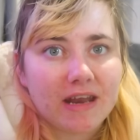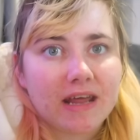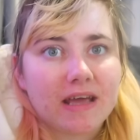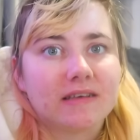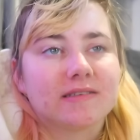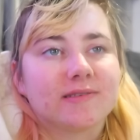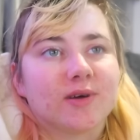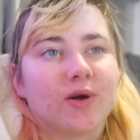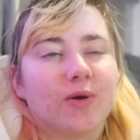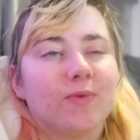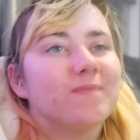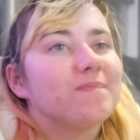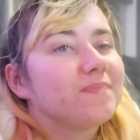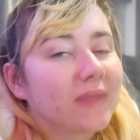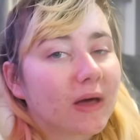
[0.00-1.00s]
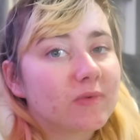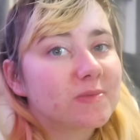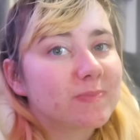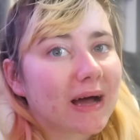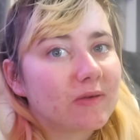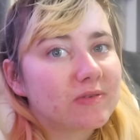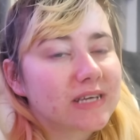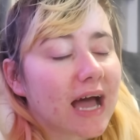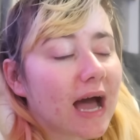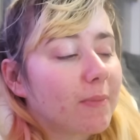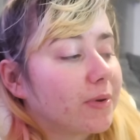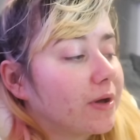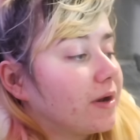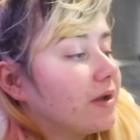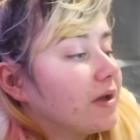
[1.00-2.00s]
in it so that was bound to
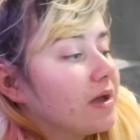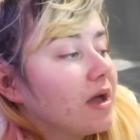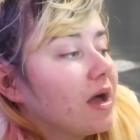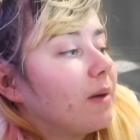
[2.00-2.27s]
happen